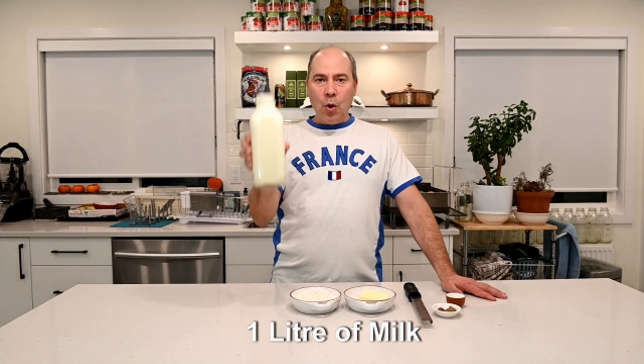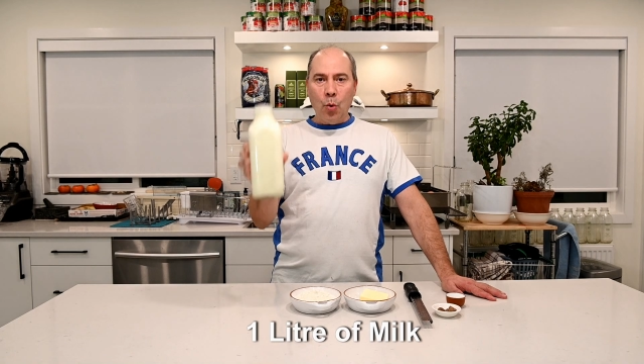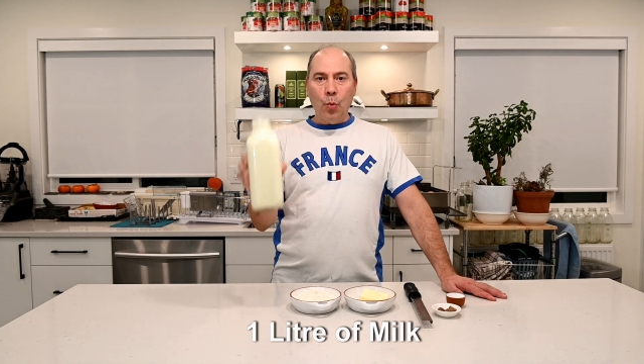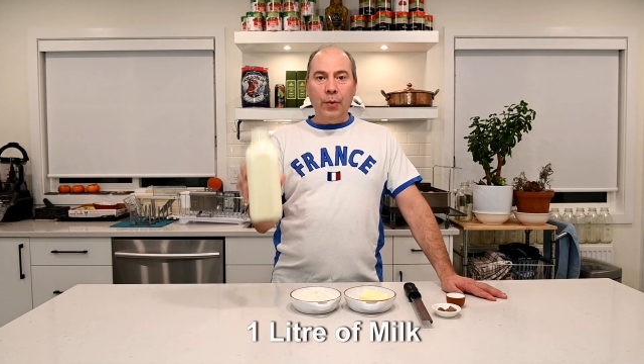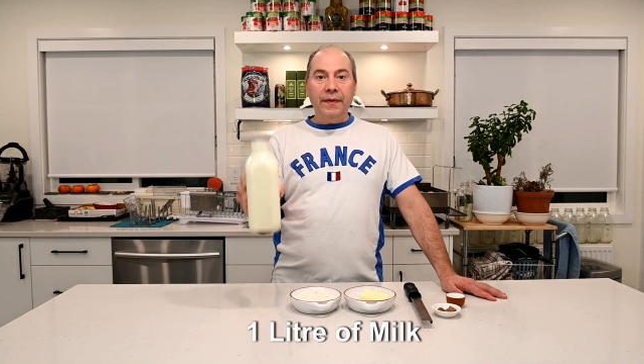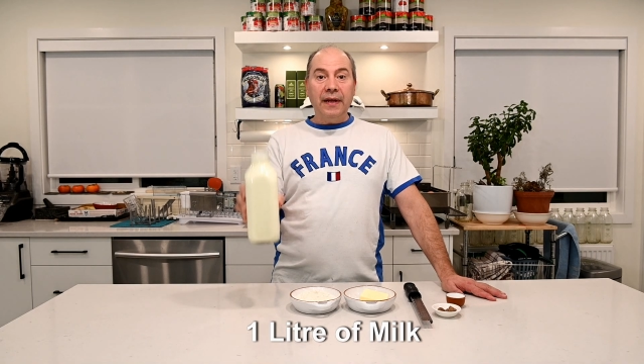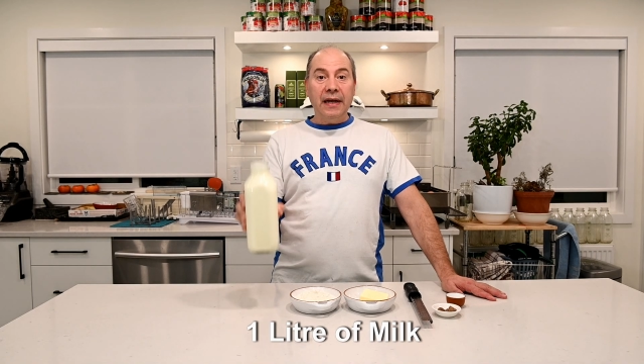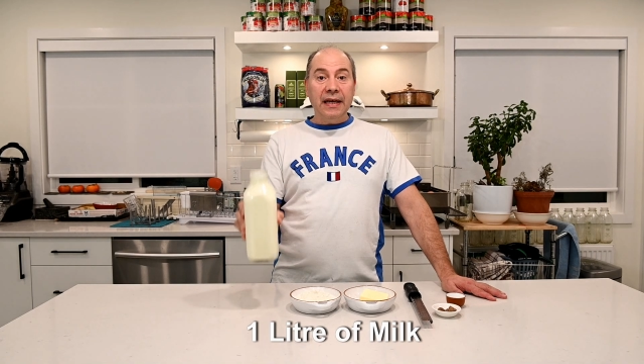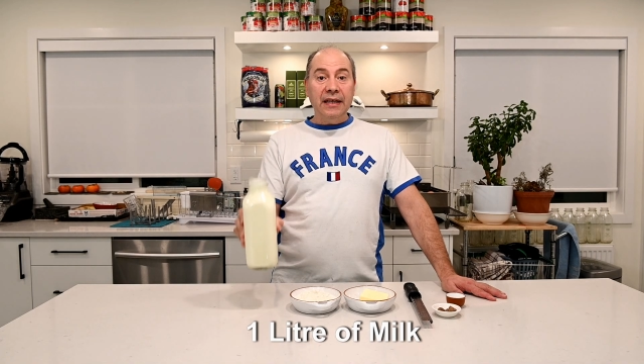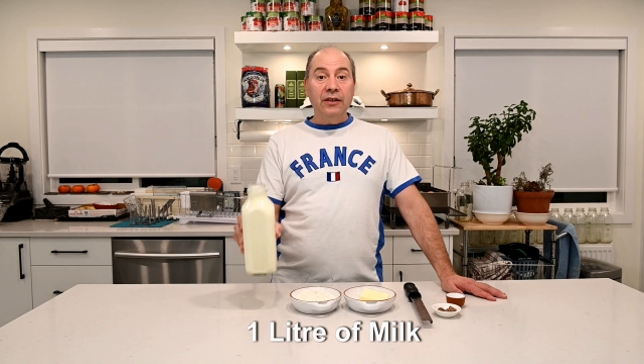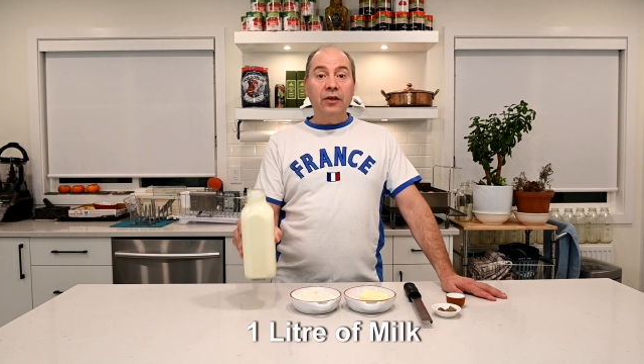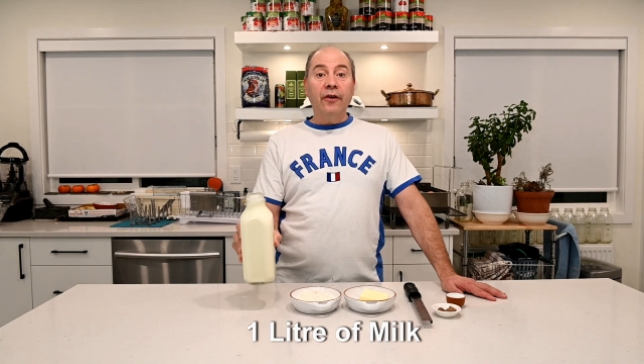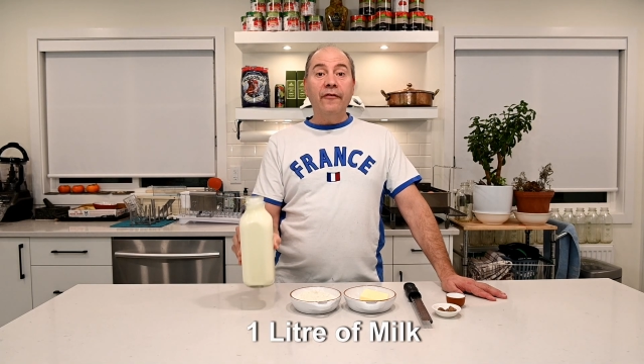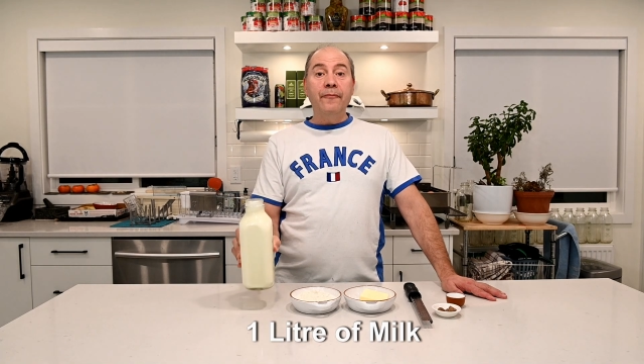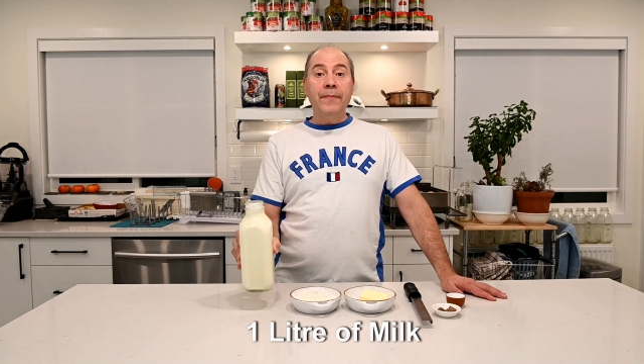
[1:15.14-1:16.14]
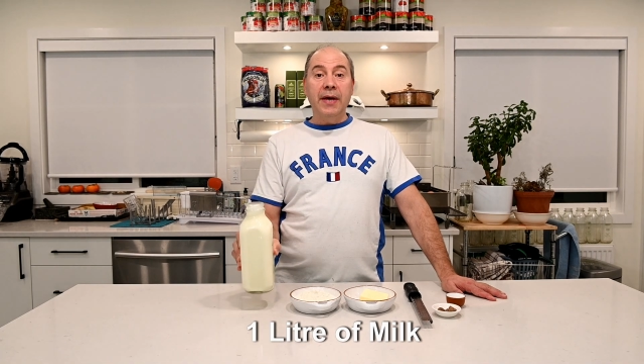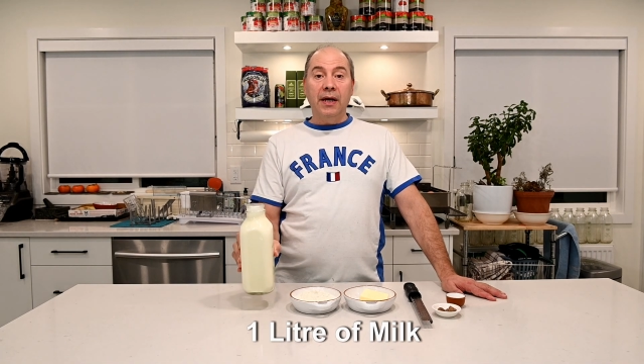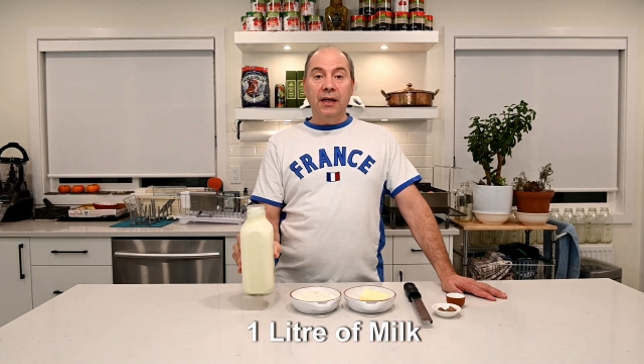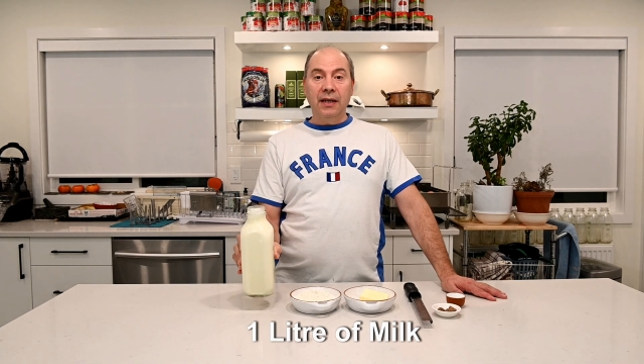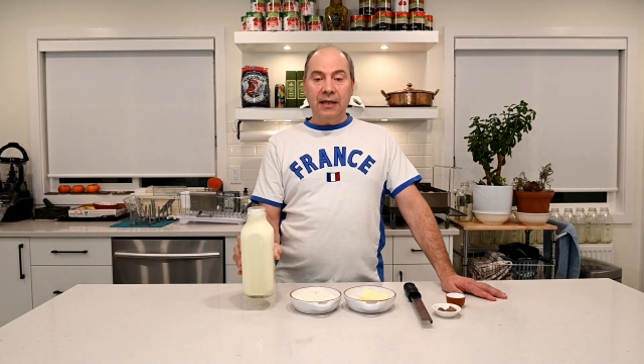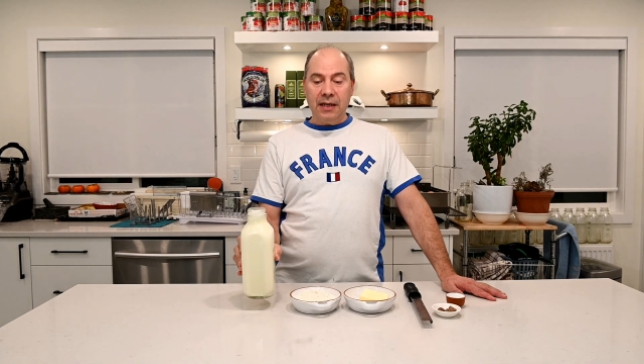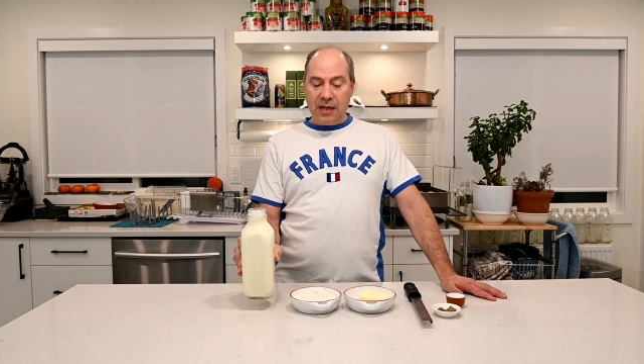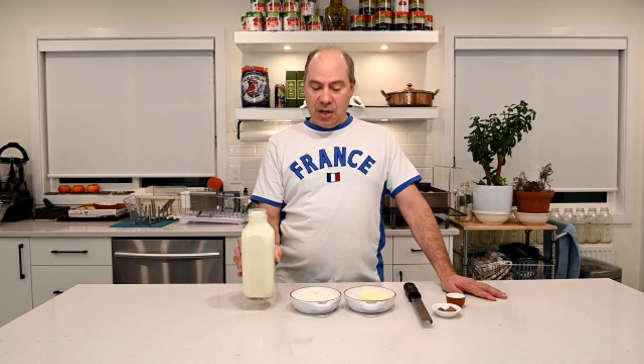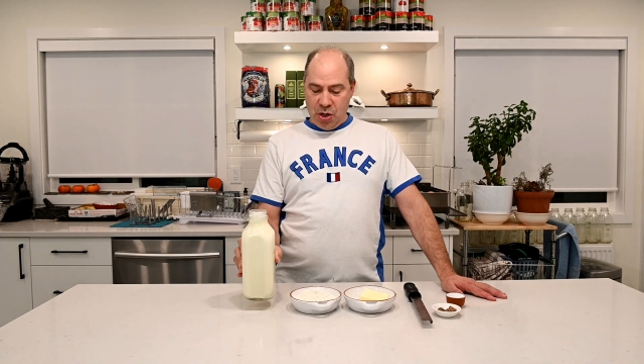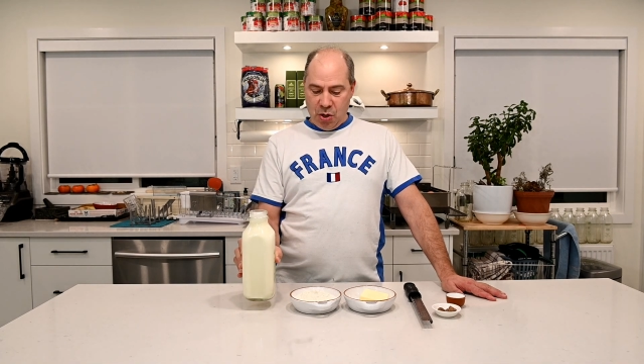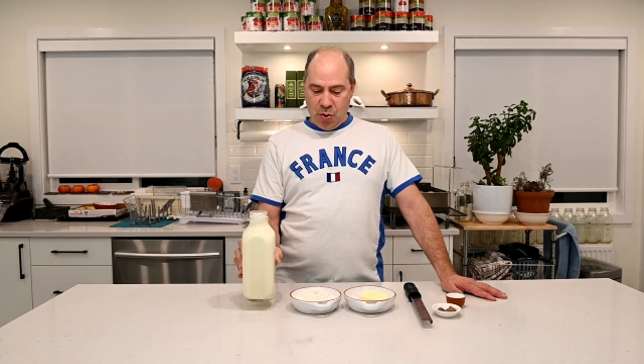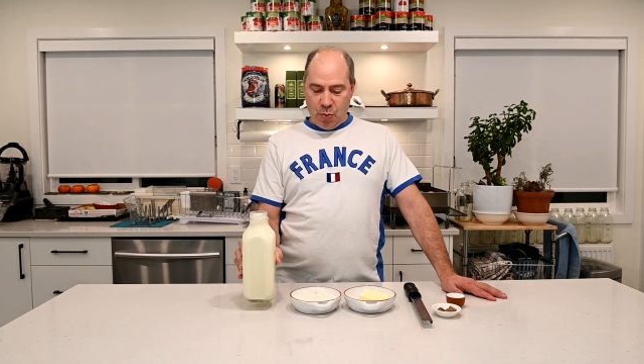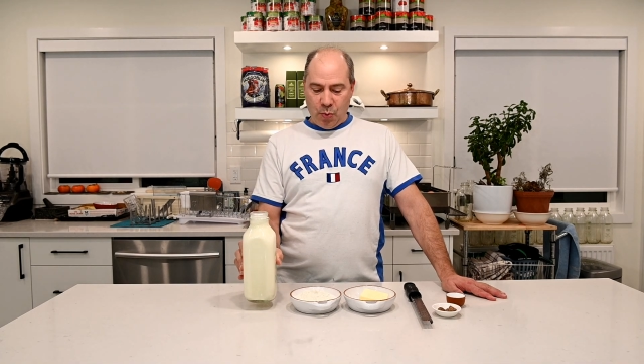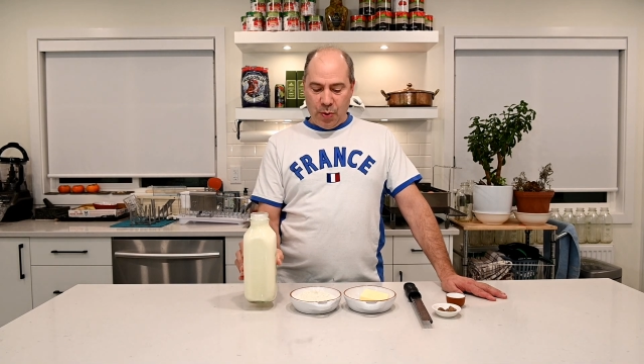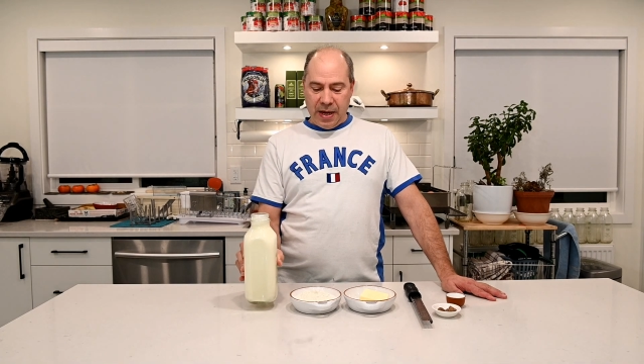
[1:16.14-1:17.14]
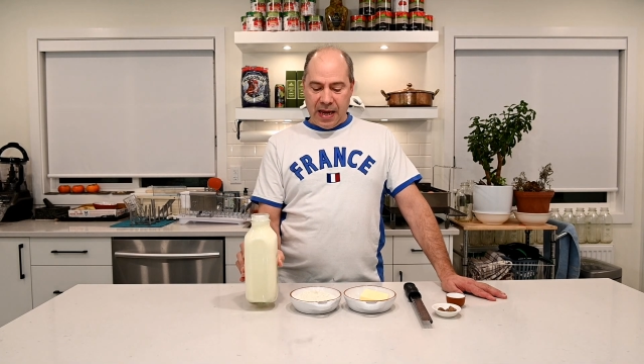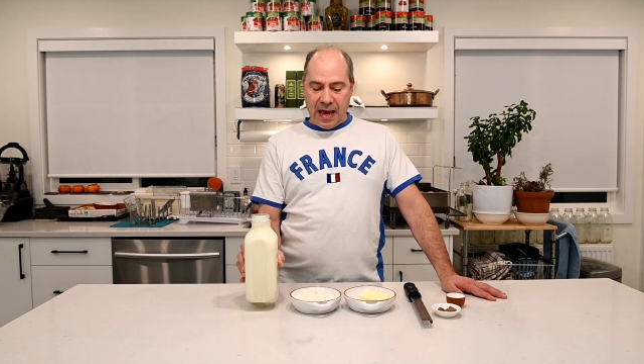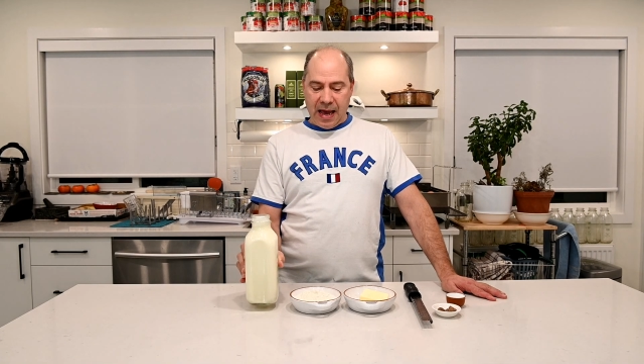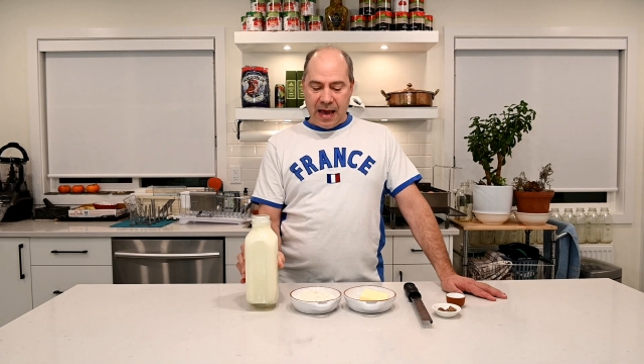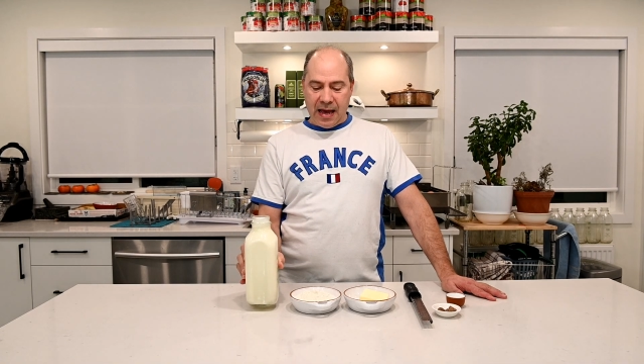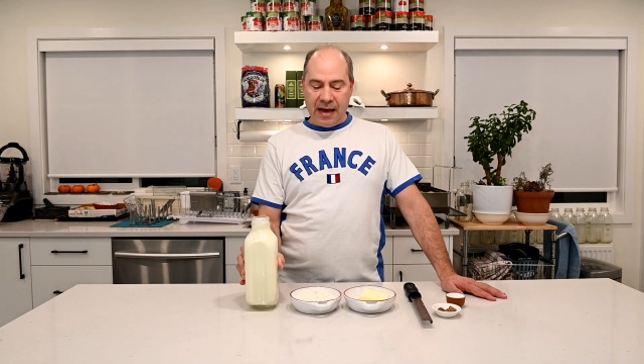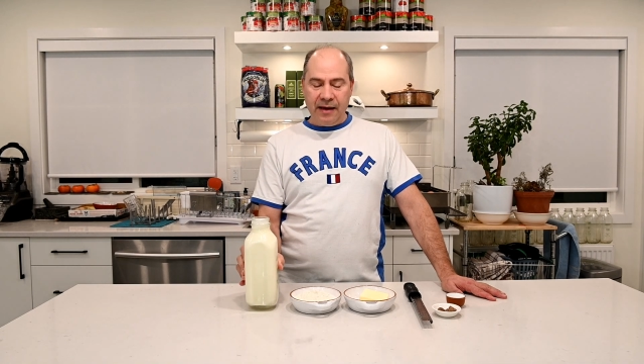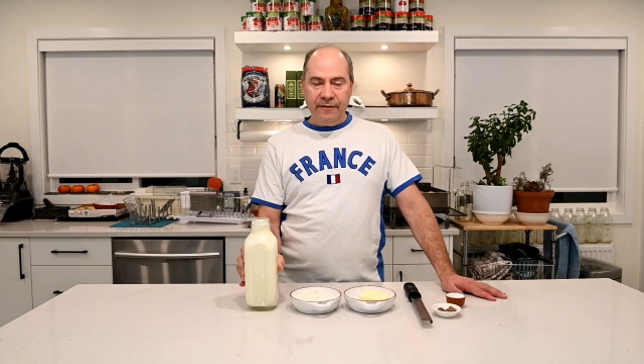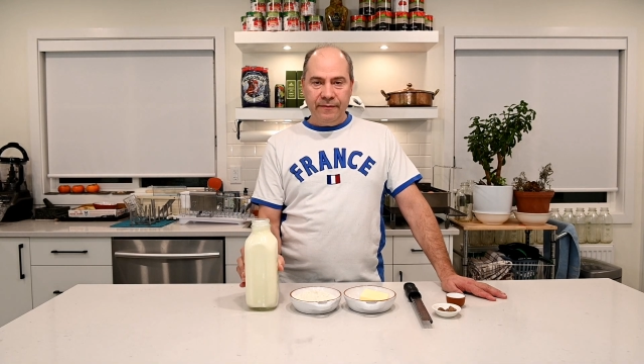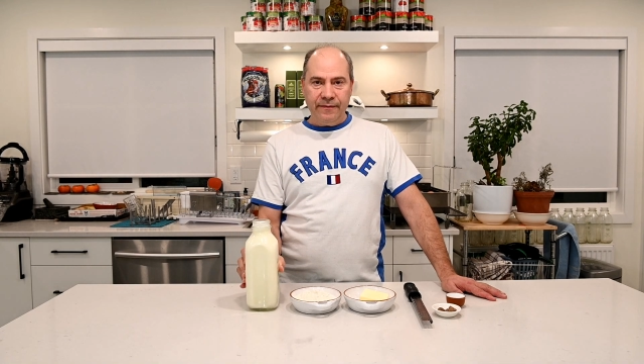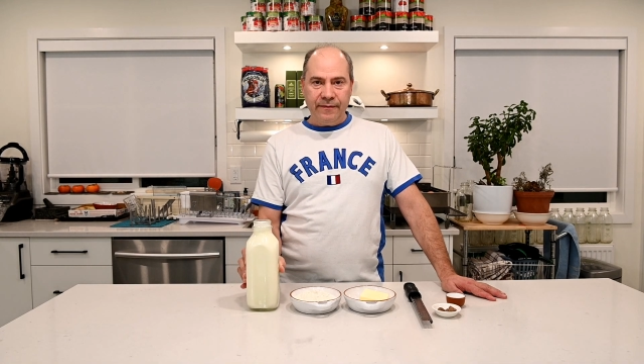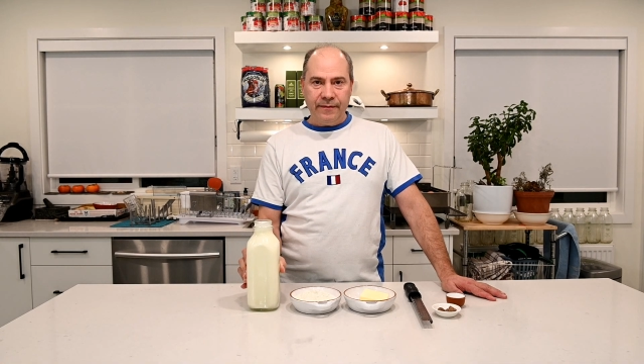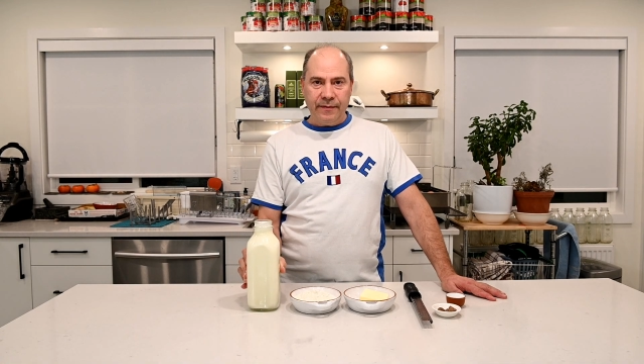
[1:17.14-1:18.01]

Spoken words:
With a liter of milk, we have